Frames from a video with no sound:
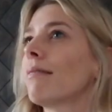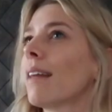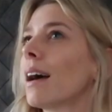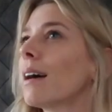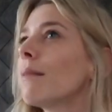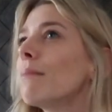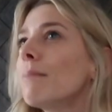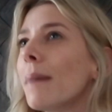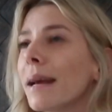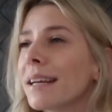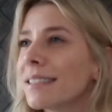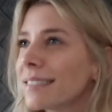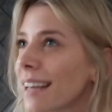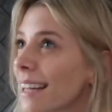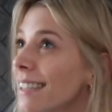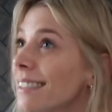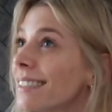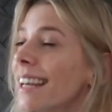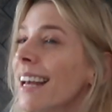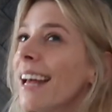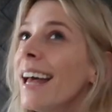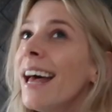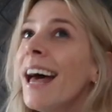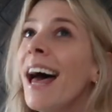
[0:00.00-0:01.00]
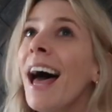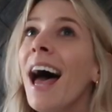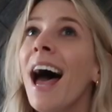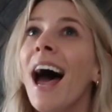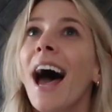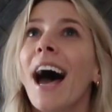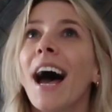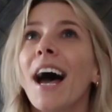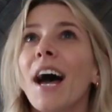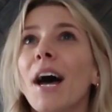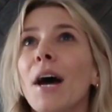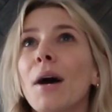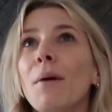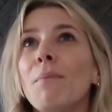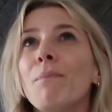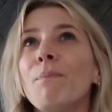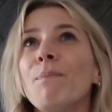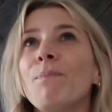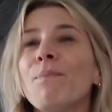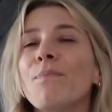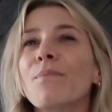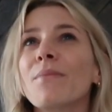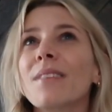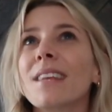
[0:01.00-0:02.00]
that makes sense.
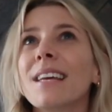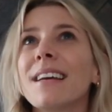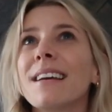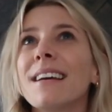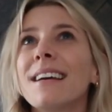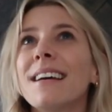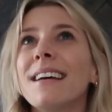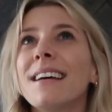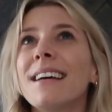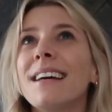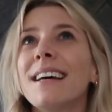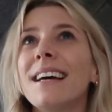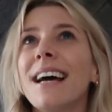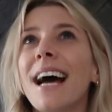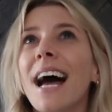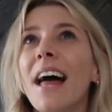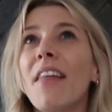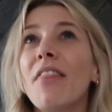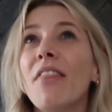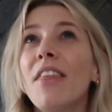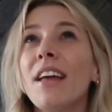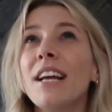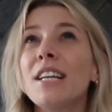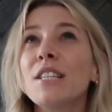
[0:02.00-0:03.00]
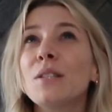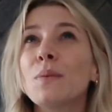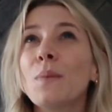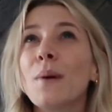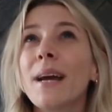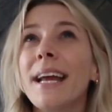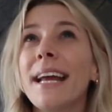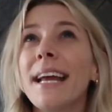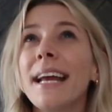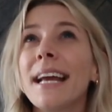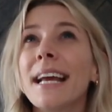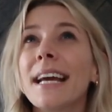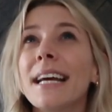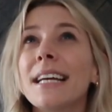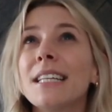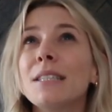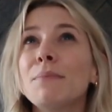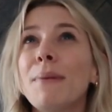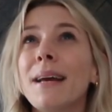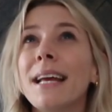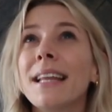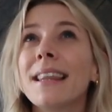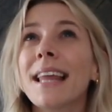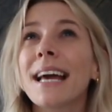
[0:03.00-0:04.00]
And this week has
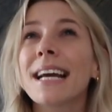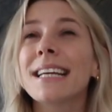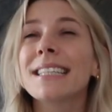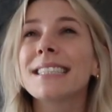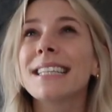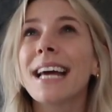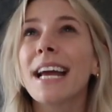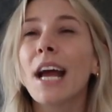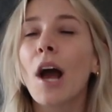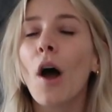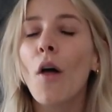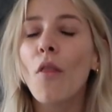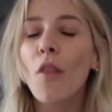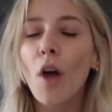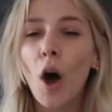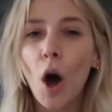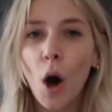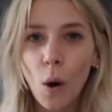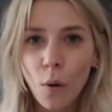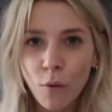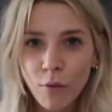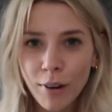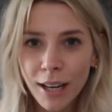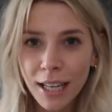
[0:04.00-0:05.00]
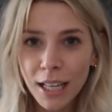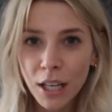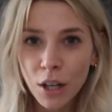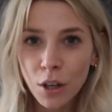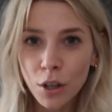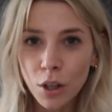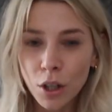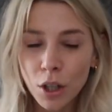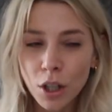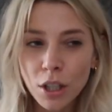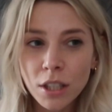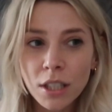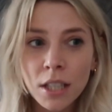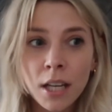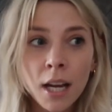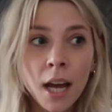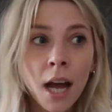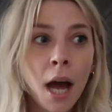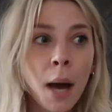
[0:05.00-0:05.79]
been, like I say, on the whole really good,